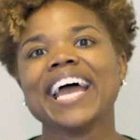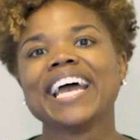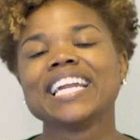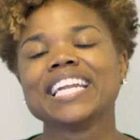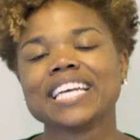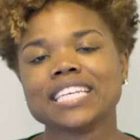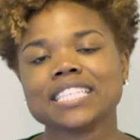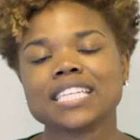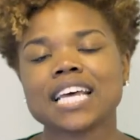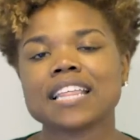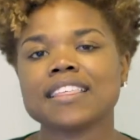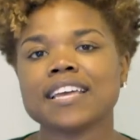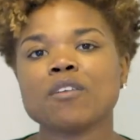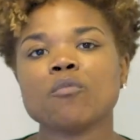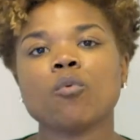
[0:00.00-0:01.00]
It is. I
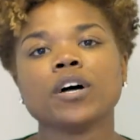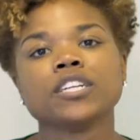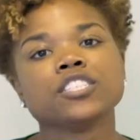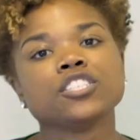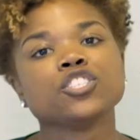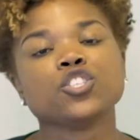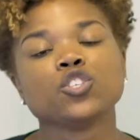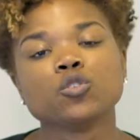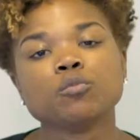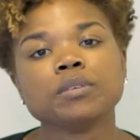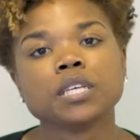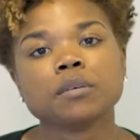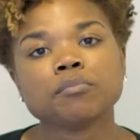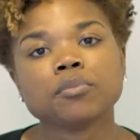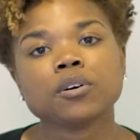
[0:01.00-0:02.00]
think 1 to 2
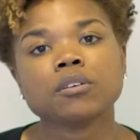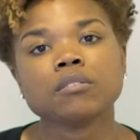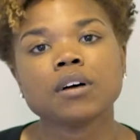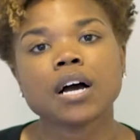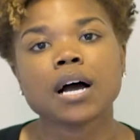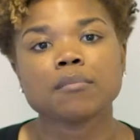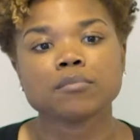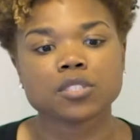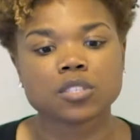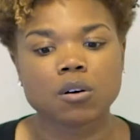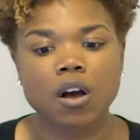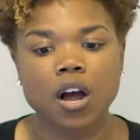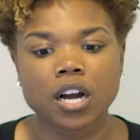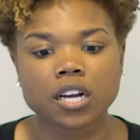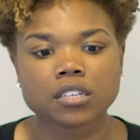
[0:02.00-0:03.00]
people.
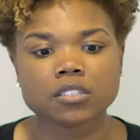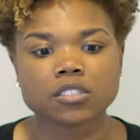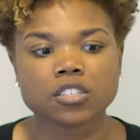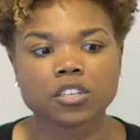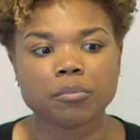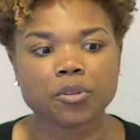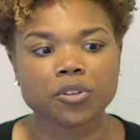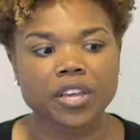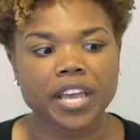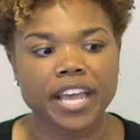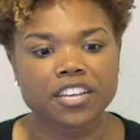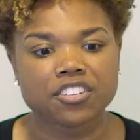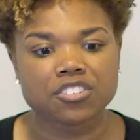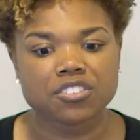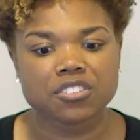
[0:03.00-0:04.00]
So our
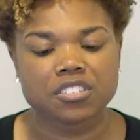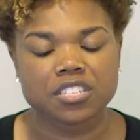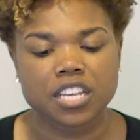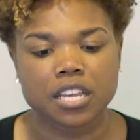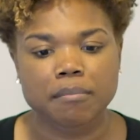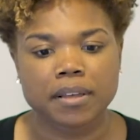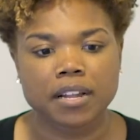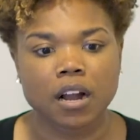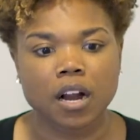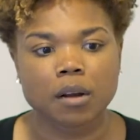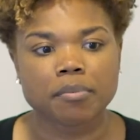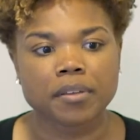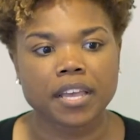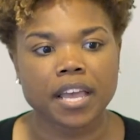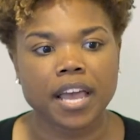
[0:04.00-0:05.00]
communications team at
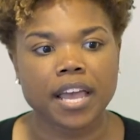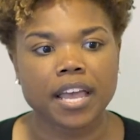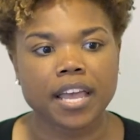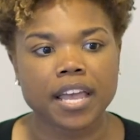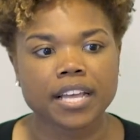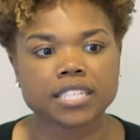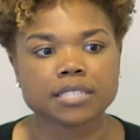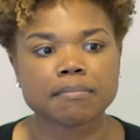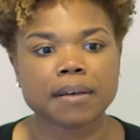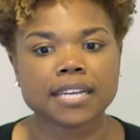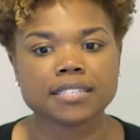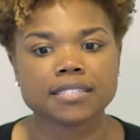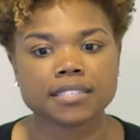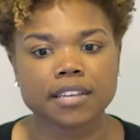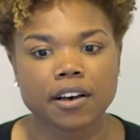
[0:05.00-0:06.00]
RPA, it's
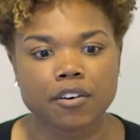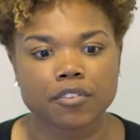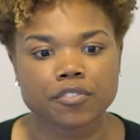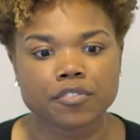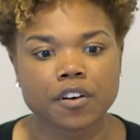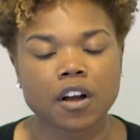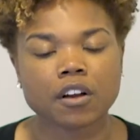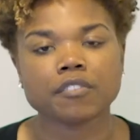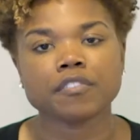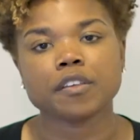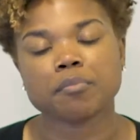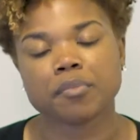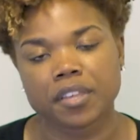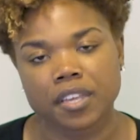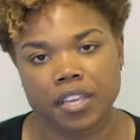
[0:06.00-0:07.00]
myself, our
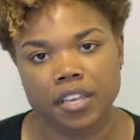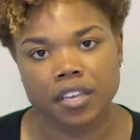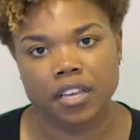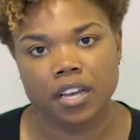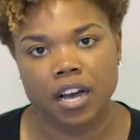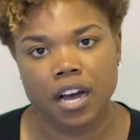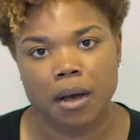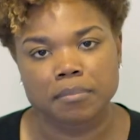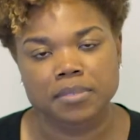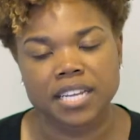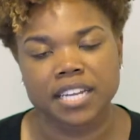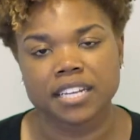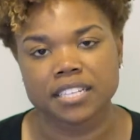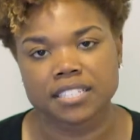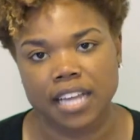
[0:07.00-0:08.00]
VP,
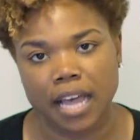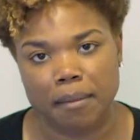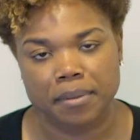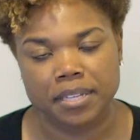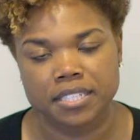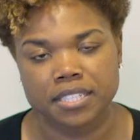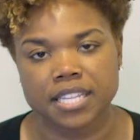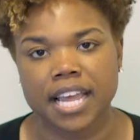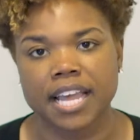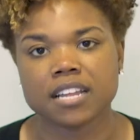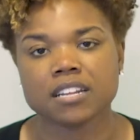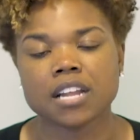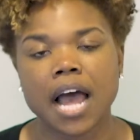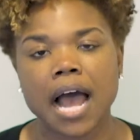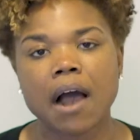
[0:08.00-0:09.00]
Danny Simons,
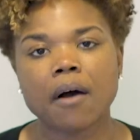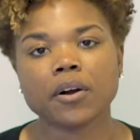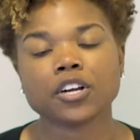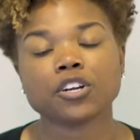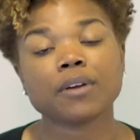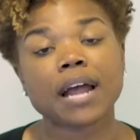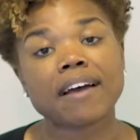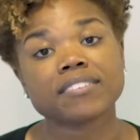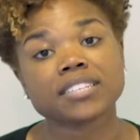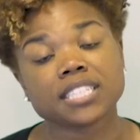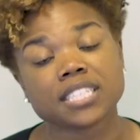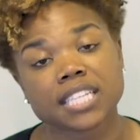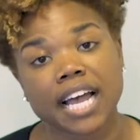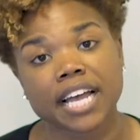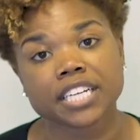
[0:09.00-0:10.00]
and our graphic
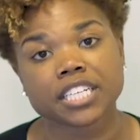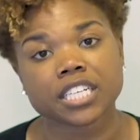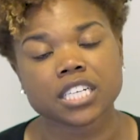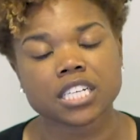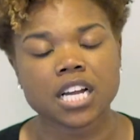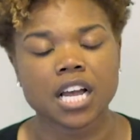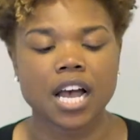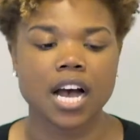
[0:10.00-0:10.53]
designer,